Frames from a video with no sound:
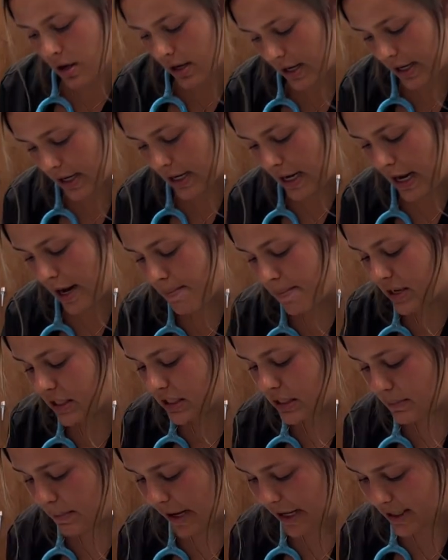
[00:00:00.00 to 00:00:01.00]
And I'm
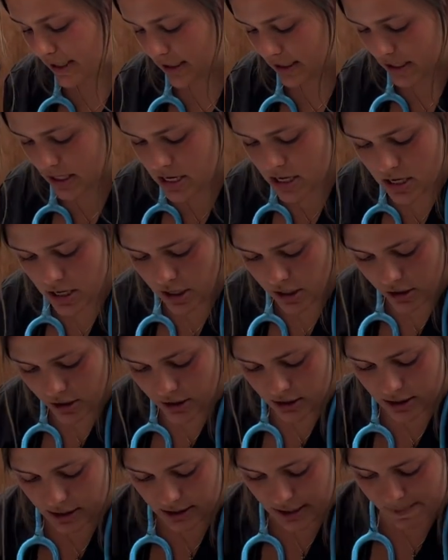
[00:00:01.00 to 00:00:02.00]
inspecting
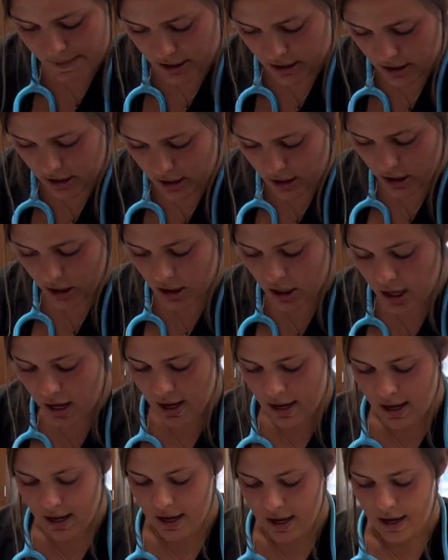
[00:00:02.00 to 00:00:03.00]
your stomach here.
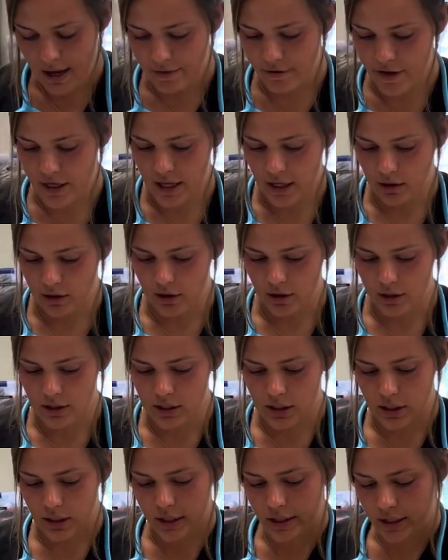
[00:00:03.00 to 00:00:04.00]
Everything
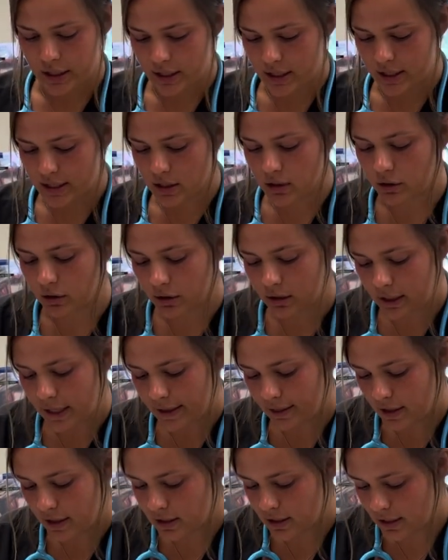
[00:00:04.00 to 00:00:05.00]
looks good. There doesn't look
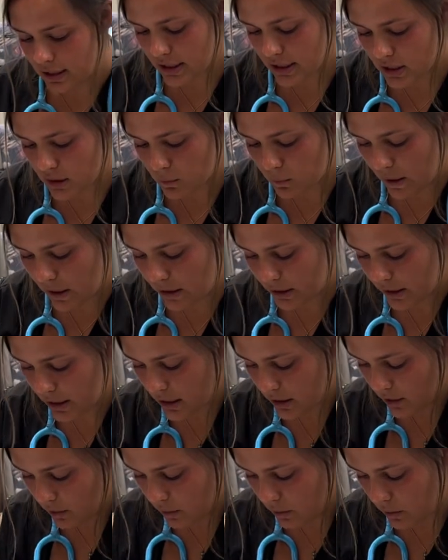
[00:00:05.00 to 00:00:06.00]
like there's
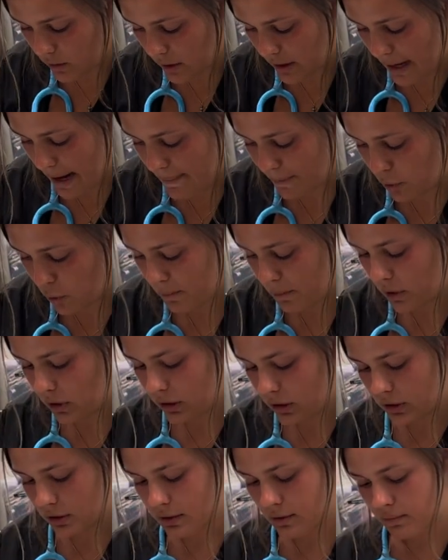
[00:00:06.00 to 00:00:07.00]
swelling or
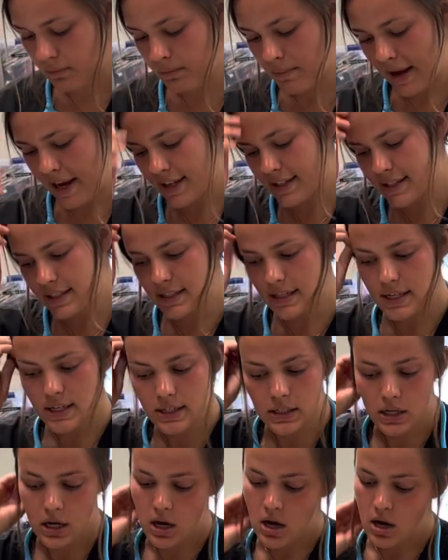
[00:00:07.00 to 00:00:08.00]
abnormal
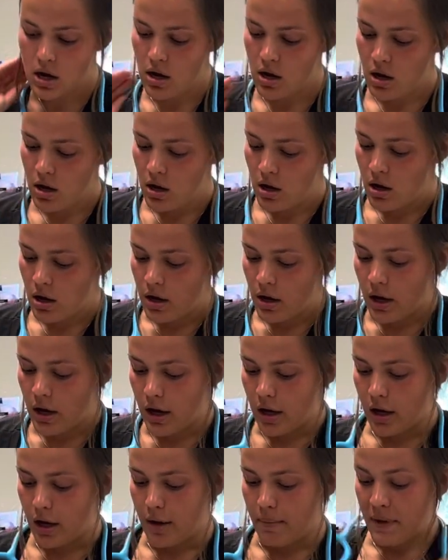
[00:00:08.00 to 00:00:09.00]
masses.
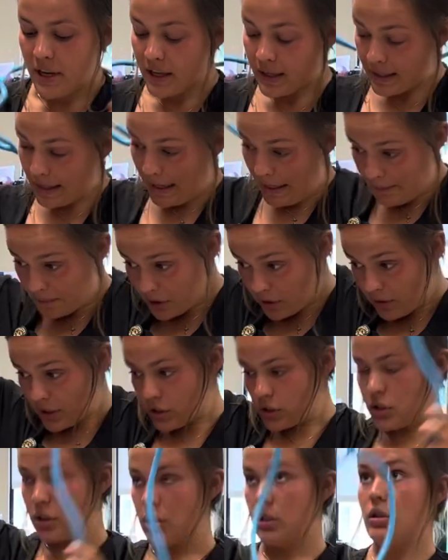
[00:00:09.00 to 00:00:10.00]
Now I'm
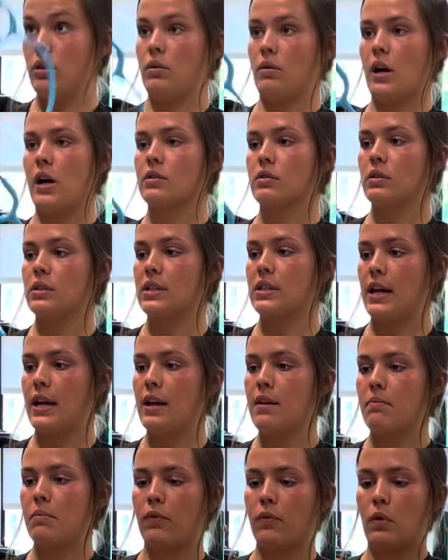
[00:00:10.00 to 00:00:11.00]
going to
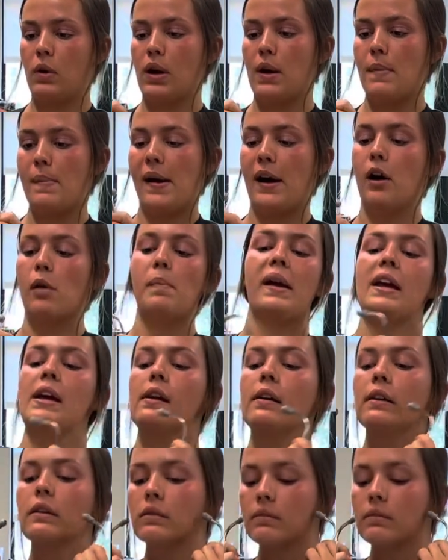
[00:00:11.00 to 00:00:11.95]
auscultate before I palpate.